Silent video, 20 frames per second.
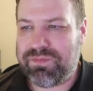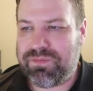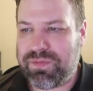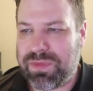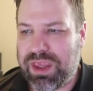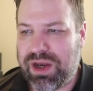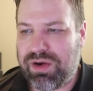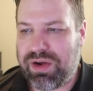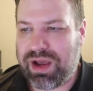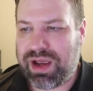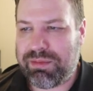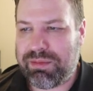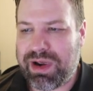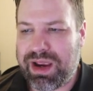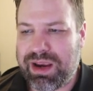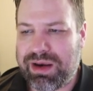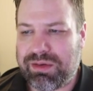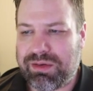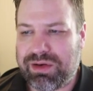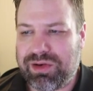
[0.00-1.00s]

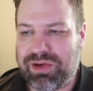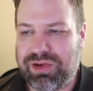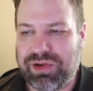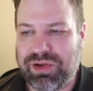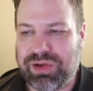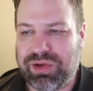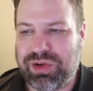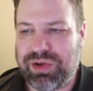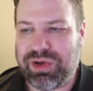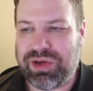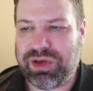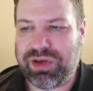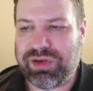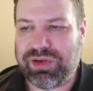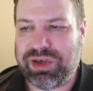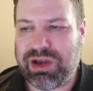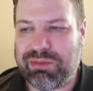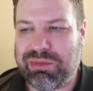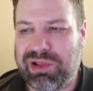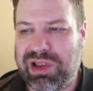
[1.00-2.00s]
I could
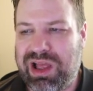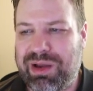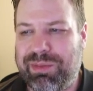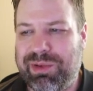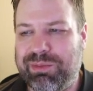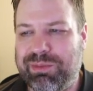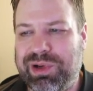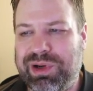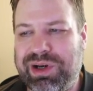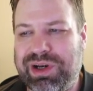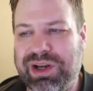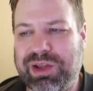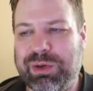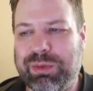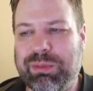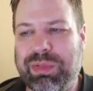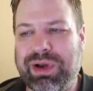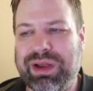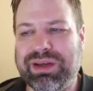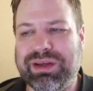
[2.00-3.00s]
double up and put another
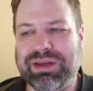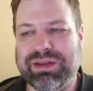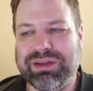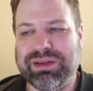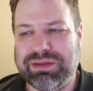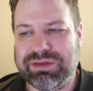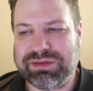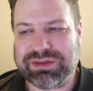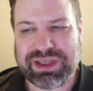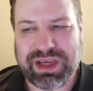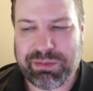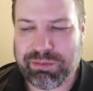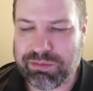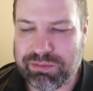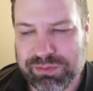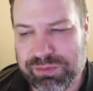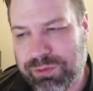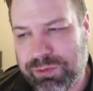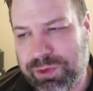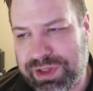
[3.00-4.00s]
button,
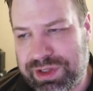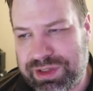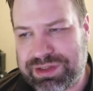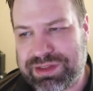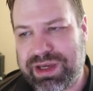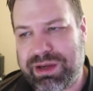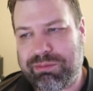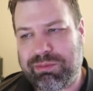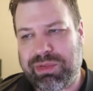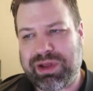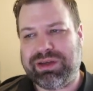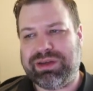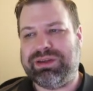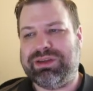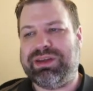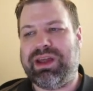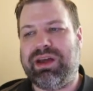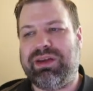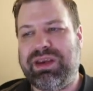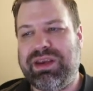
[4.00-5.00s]
really the same button
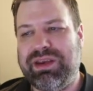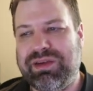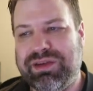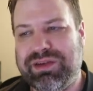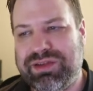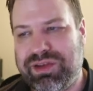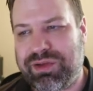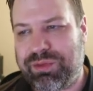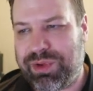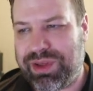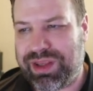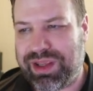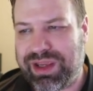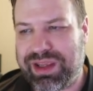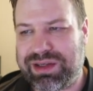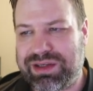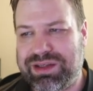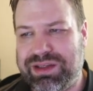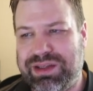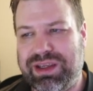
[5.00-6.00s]
down here, so when they
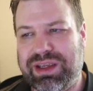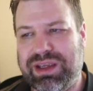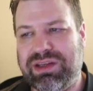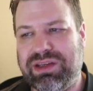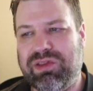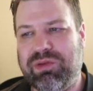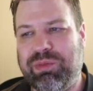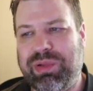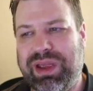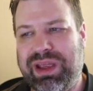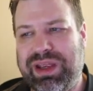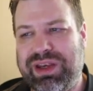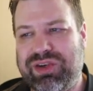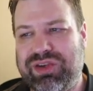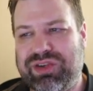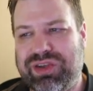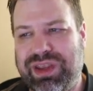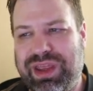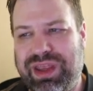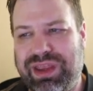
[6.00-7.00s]
get to the end of the
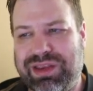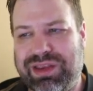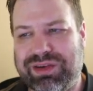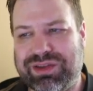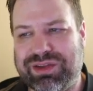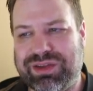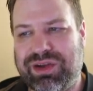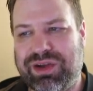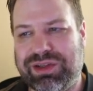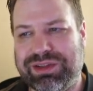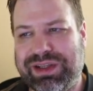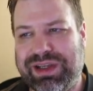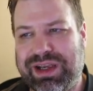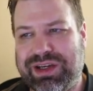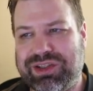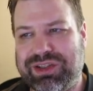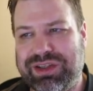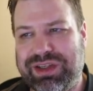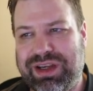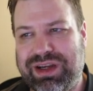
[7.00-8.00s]
page, so that there's a call to
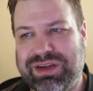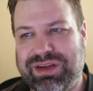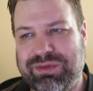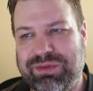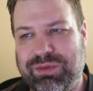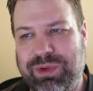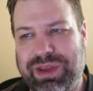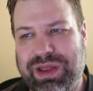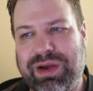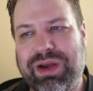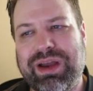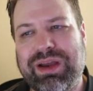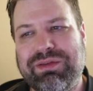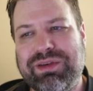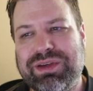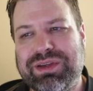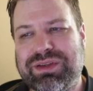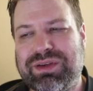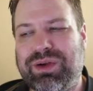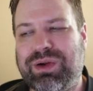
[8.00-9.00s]
action there without having
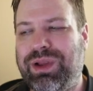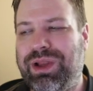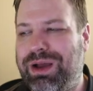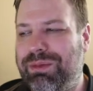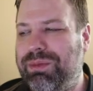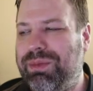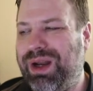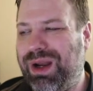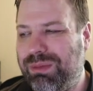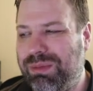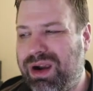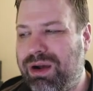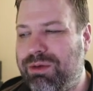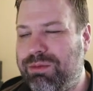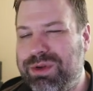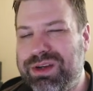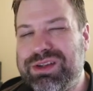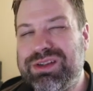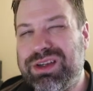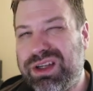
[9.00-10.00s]
to scroll up, and I
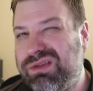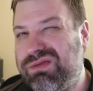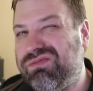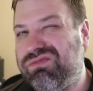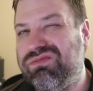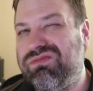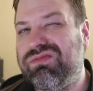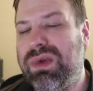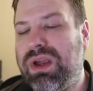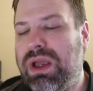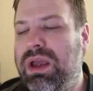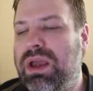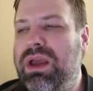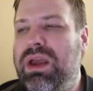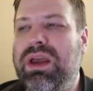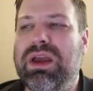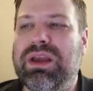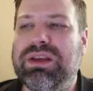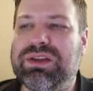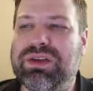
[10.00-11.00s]
probably should.
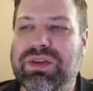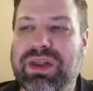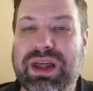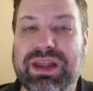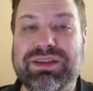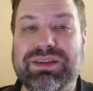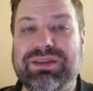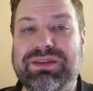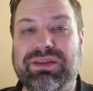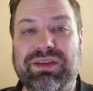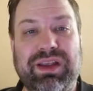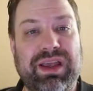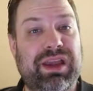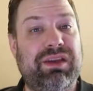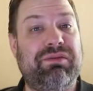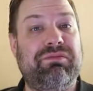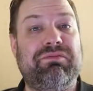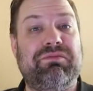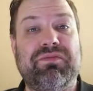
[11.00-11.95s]
So that's like,